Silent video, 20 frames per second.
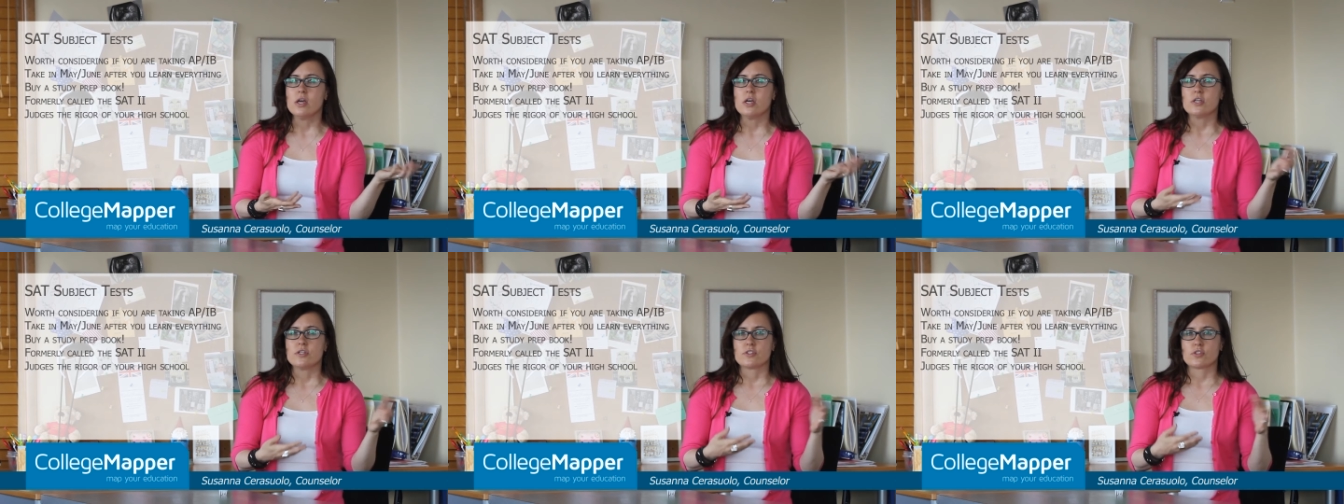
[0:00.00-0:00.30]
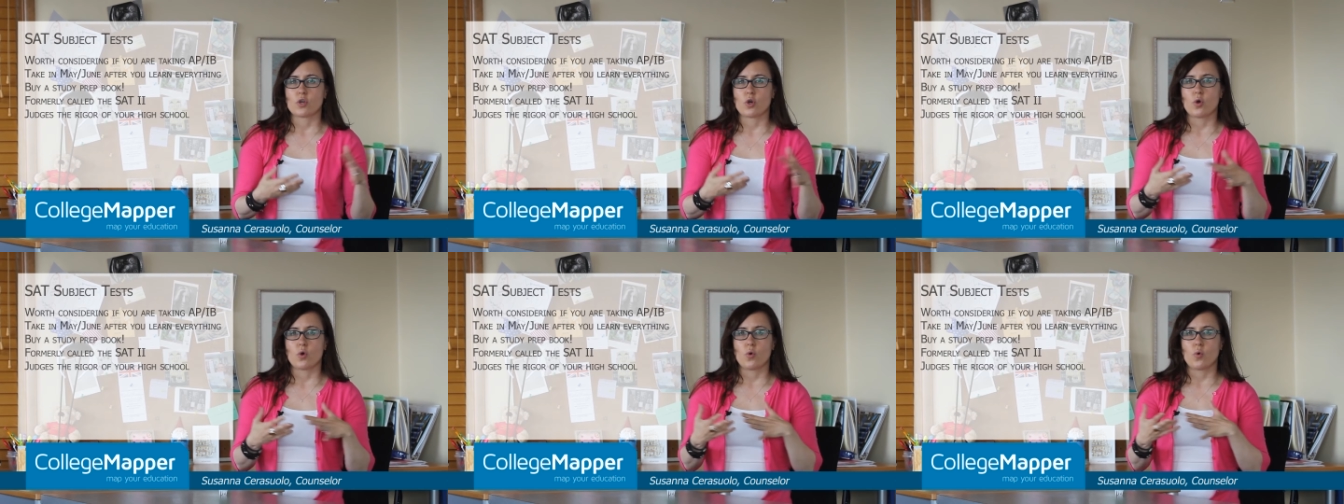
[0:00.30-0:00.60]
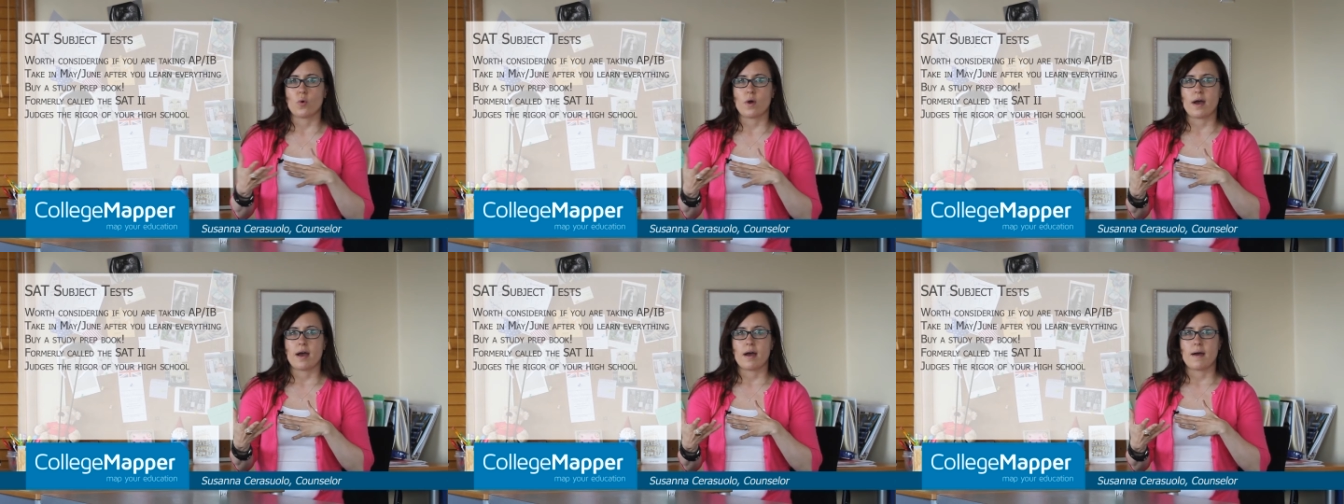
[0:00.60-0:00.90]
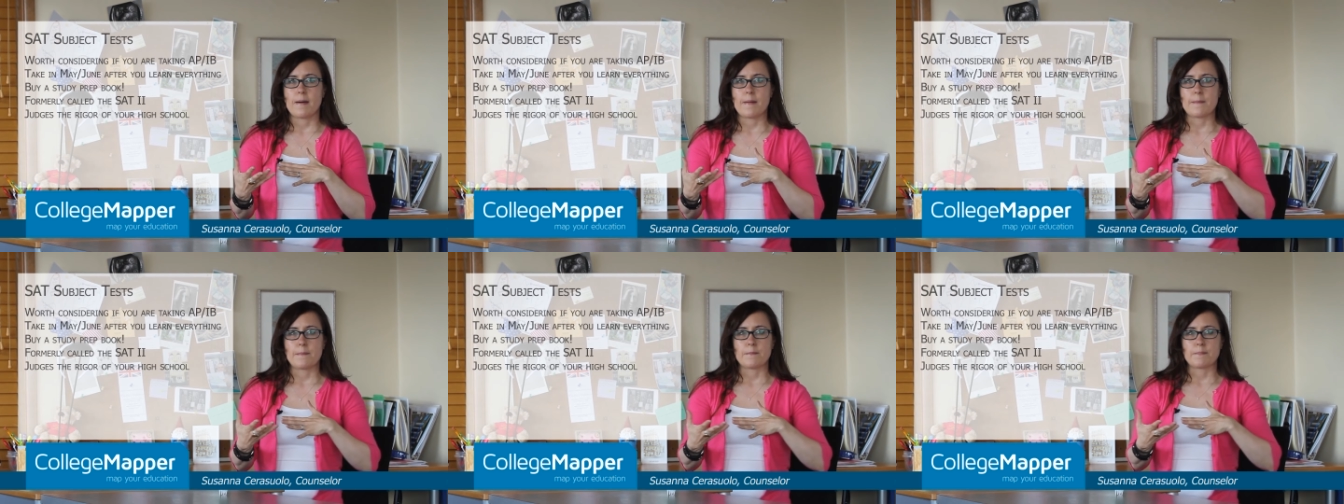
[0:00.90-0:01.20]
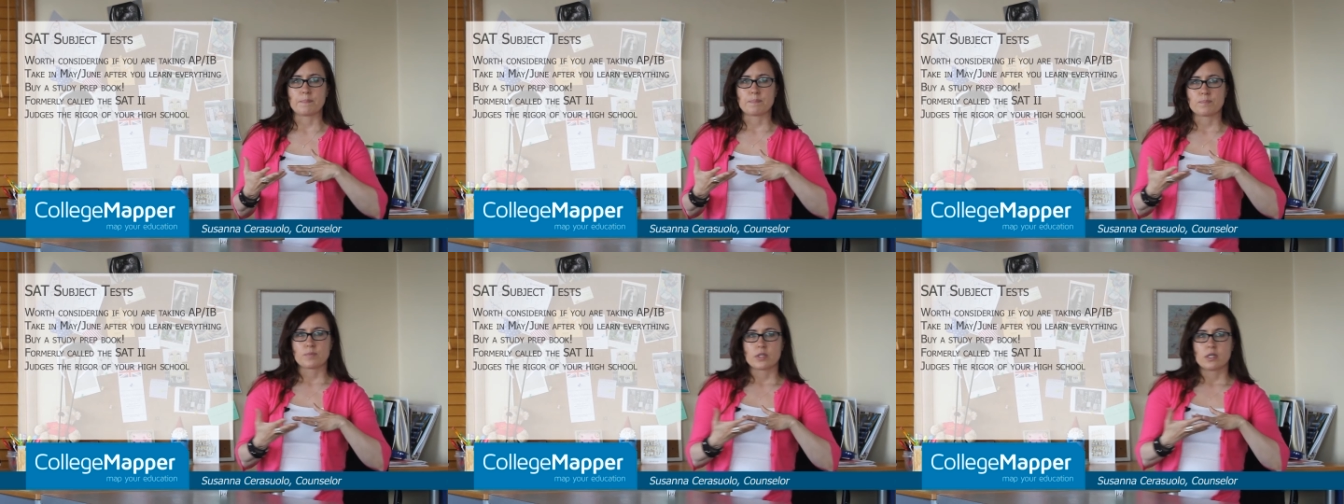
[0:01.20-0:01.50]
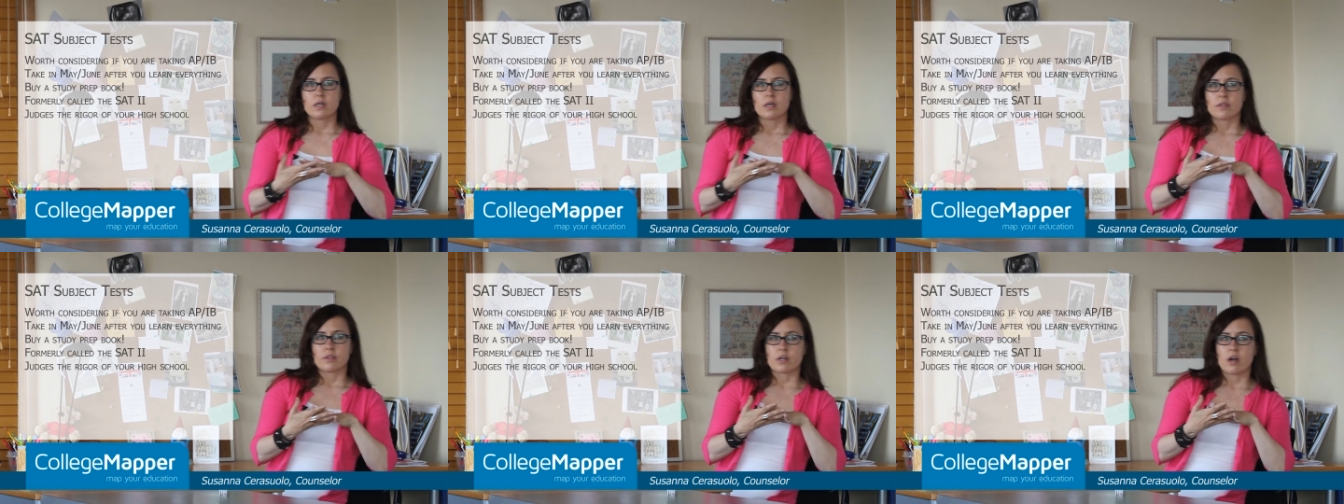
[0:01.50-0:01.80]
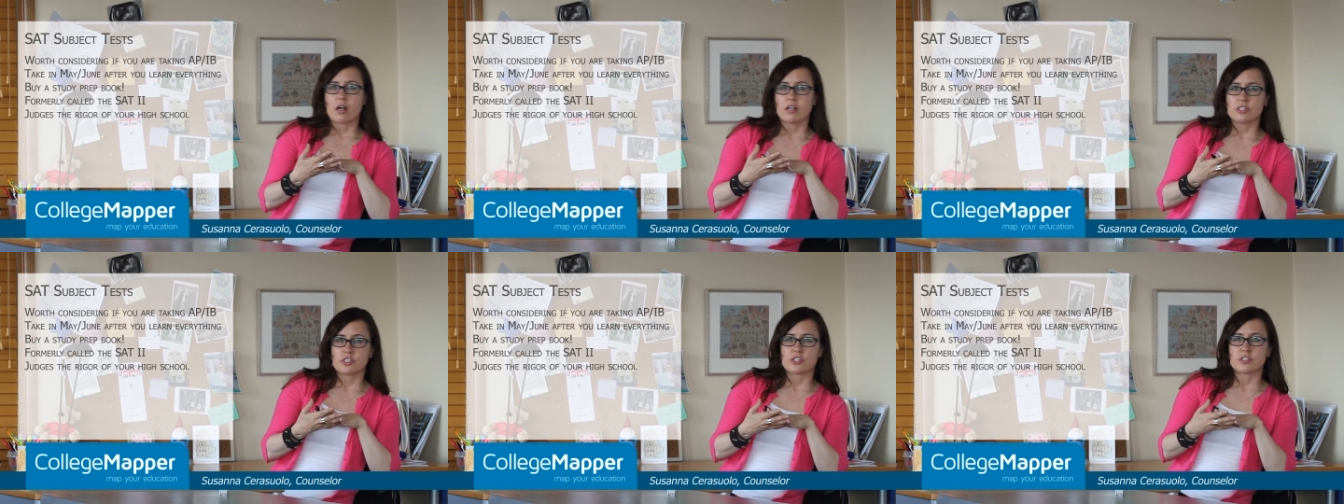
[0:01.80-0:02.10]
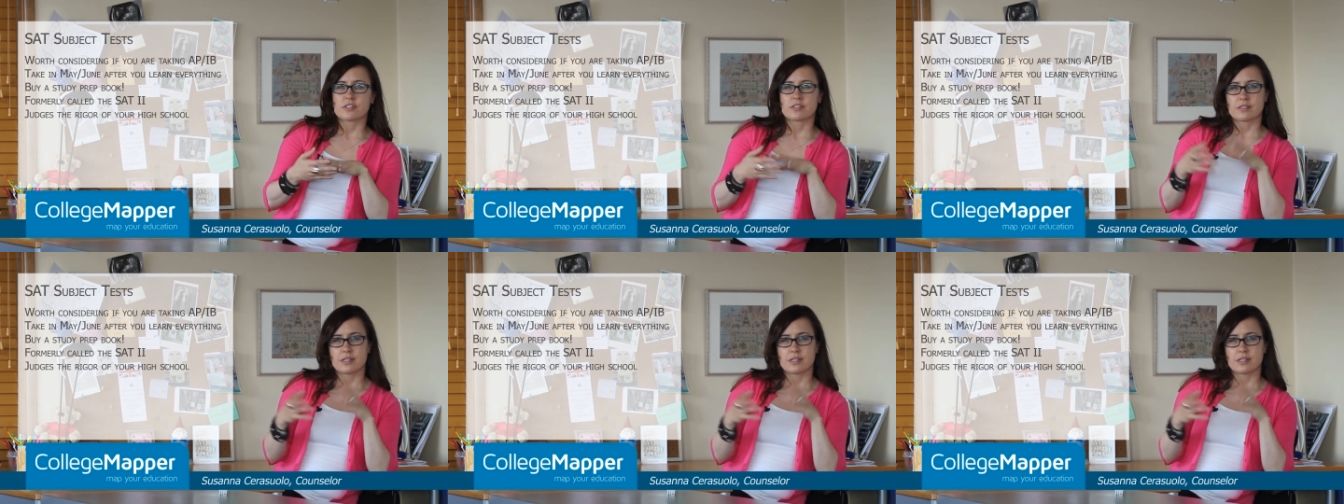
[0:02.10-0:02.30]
So the colleges